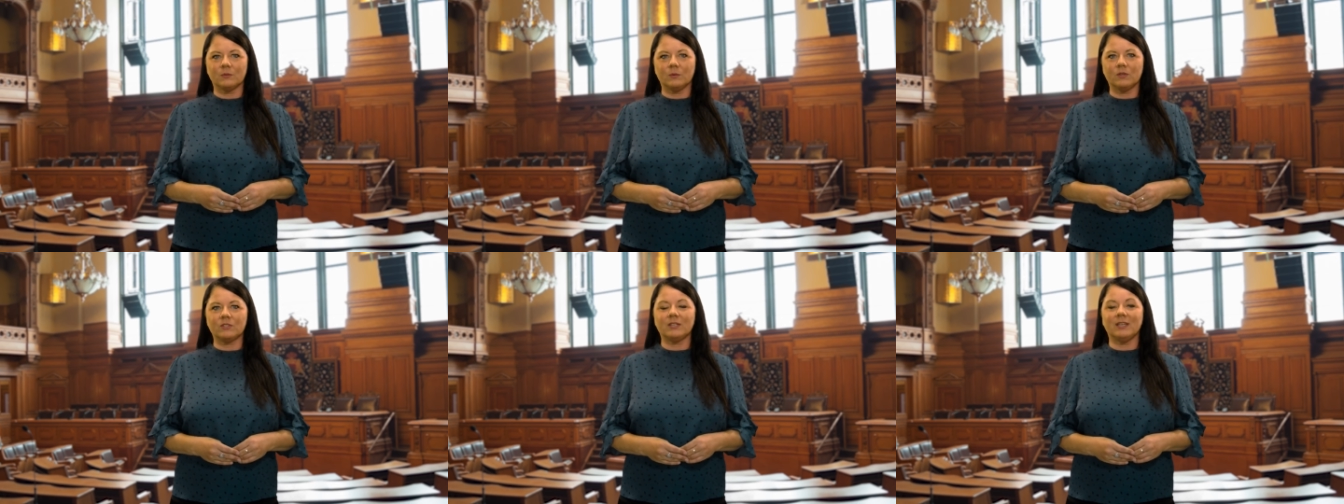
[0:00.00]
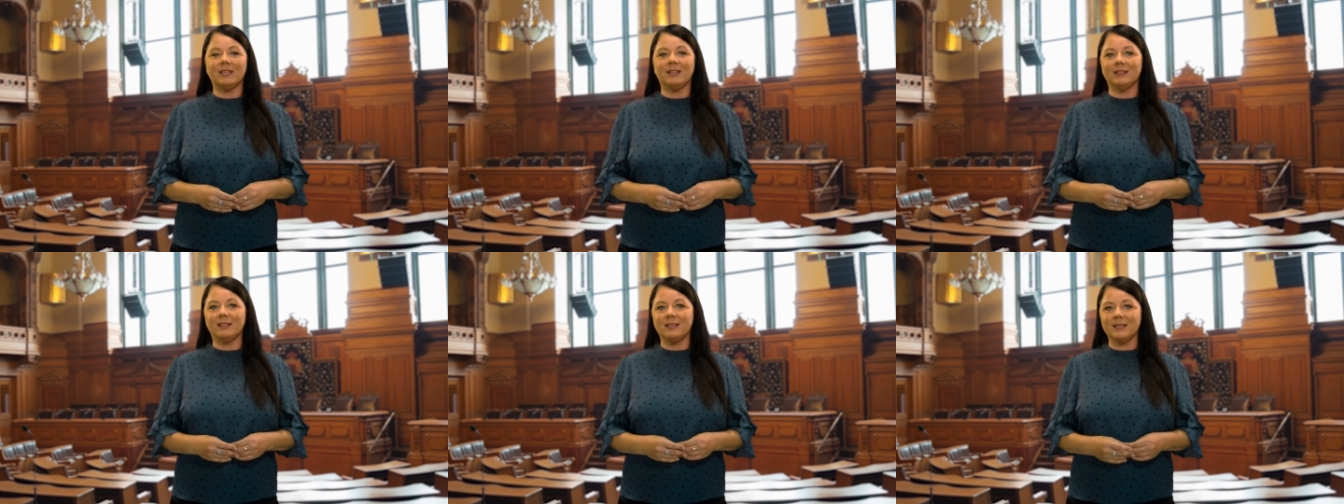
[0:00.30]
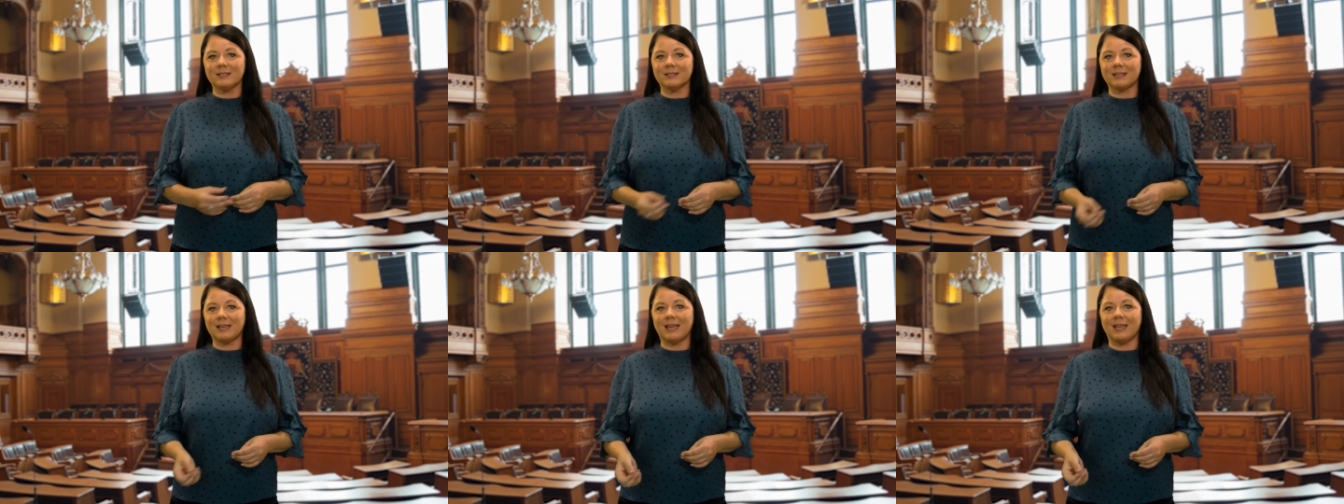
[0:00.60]
which in
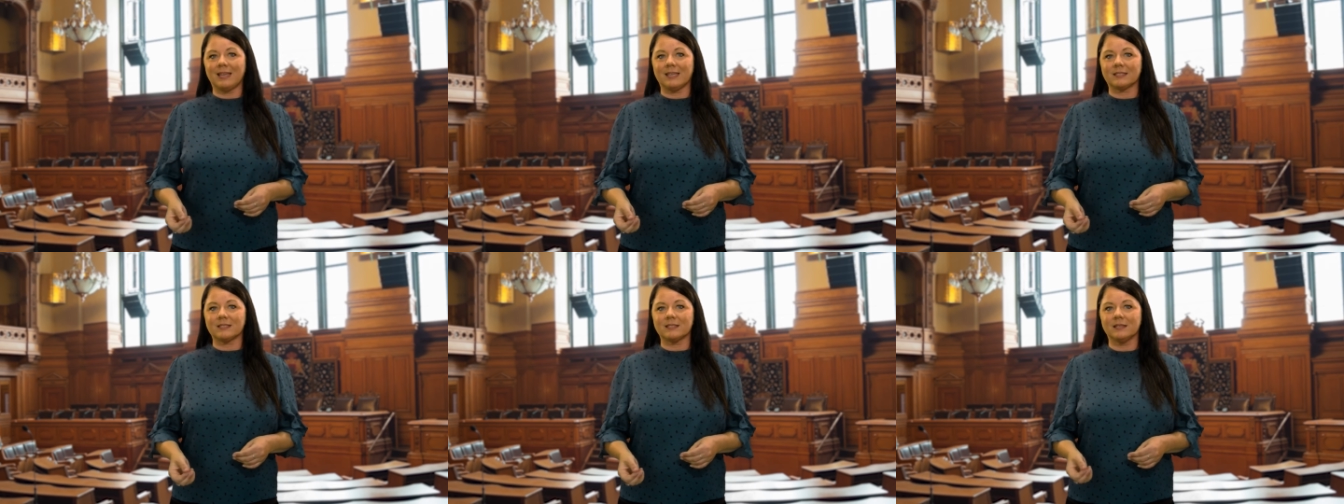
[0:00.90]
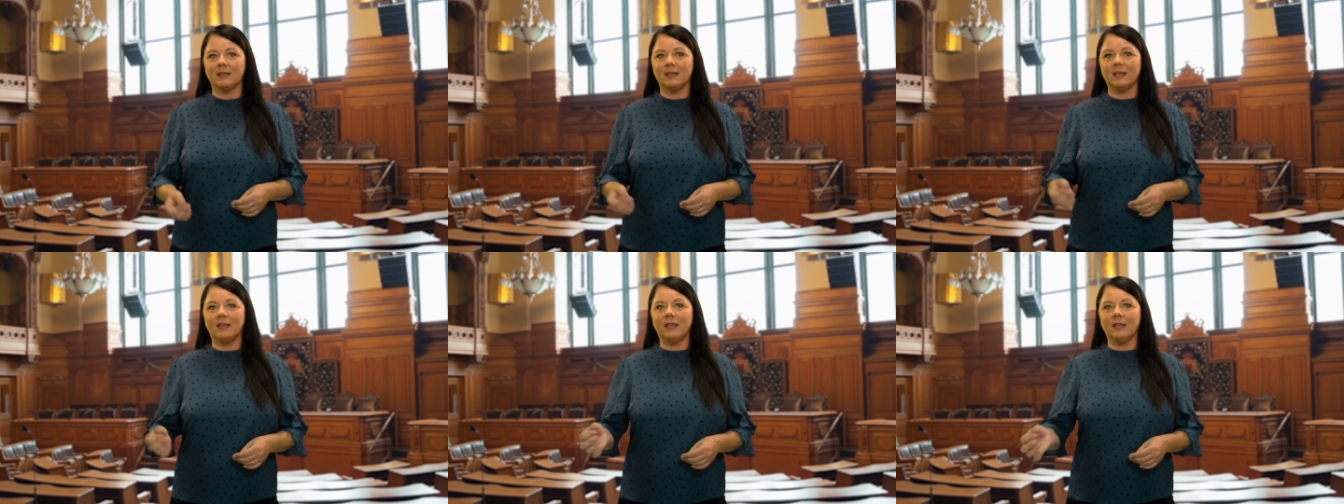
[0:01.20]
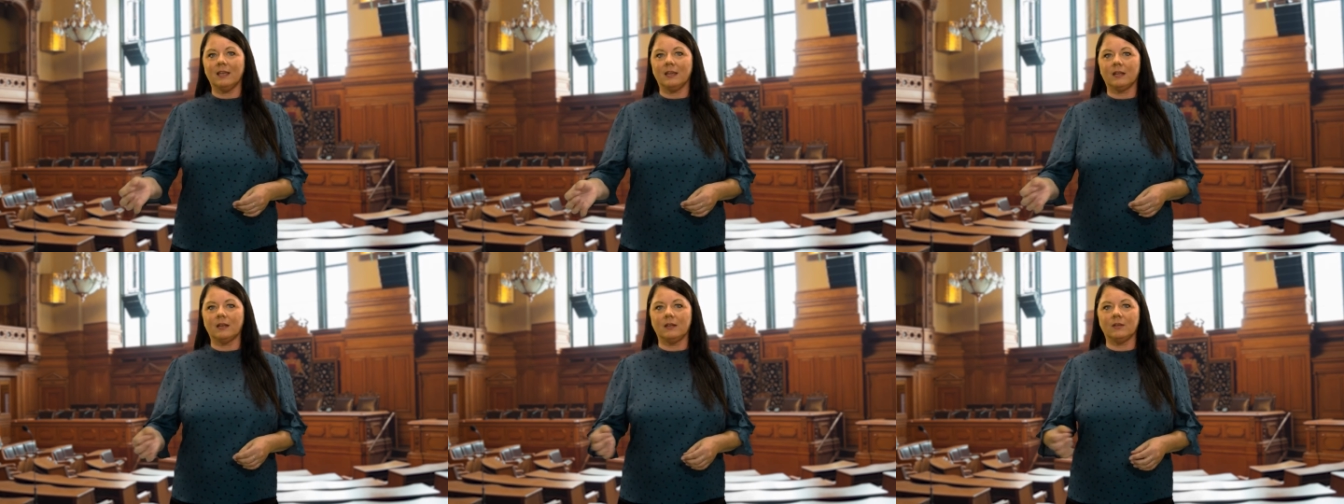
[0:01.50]
this case
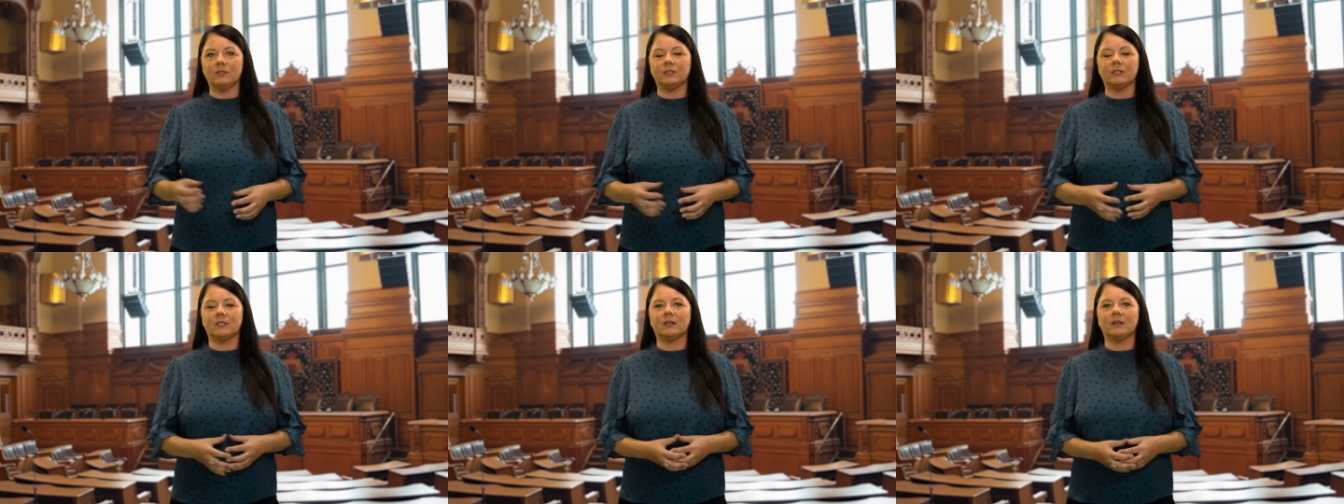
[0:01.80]
included